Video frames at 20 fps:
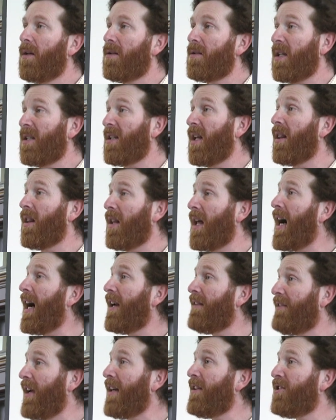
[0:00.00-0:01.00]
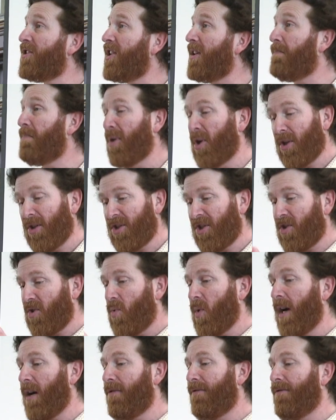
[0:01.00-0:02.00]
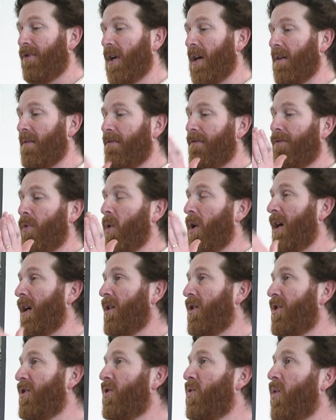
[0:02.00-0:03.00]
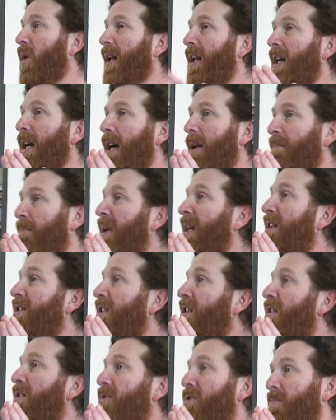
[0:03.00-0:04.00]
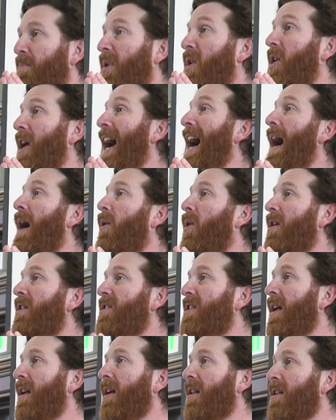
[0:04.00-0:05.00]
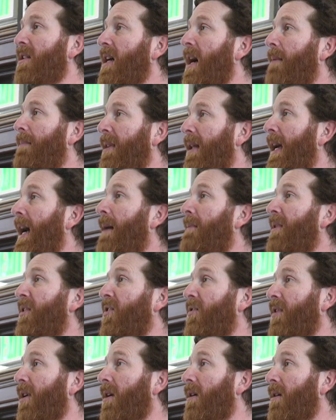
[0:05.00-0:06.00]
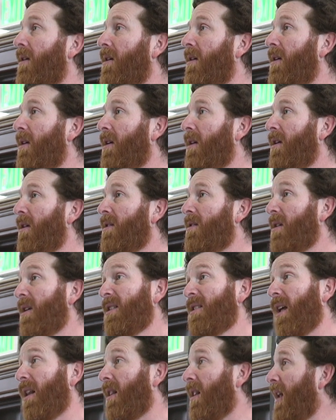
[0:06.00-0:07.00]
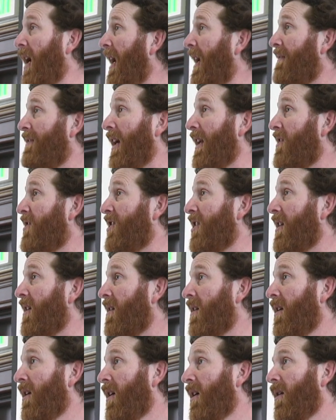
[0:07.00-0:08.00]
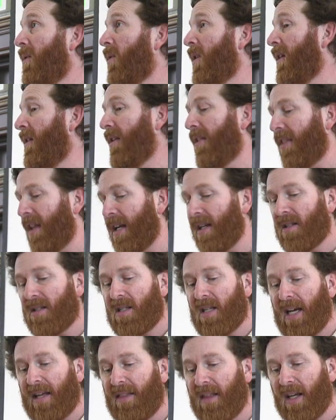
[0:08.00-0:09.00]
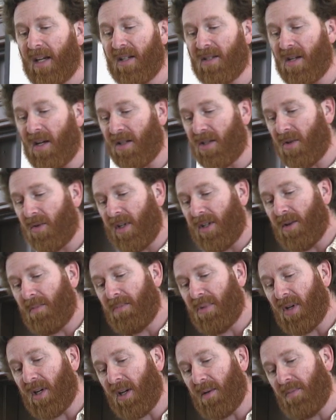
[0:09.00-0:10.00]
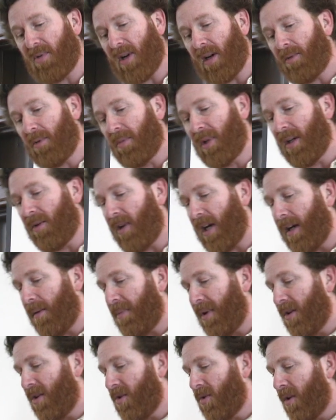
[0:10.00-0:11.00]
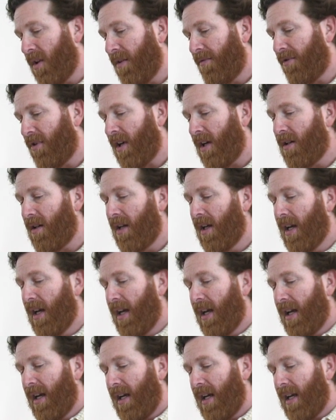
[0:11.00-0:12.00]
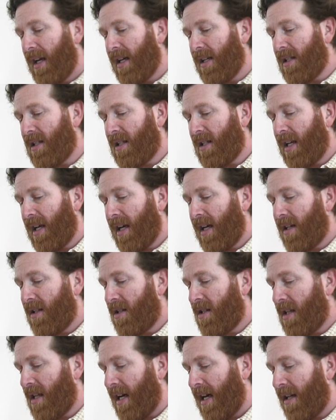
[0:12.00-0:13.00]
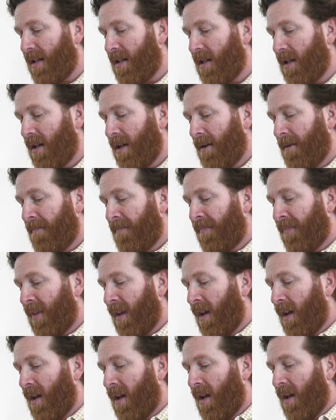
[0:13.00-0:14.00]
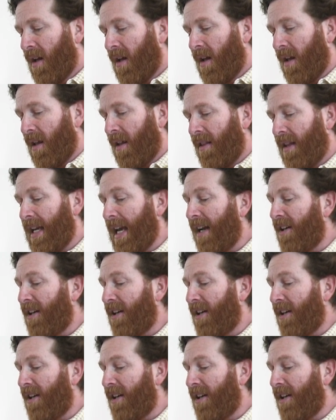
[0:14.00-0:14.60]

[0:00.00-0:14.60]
That's a lot of energy per square foot. 429 BTUs per hour is hitting the top of the atmosphere. So that's a lot of energy. One of the things I think is also in your book, probably right up here toward the front, it says that the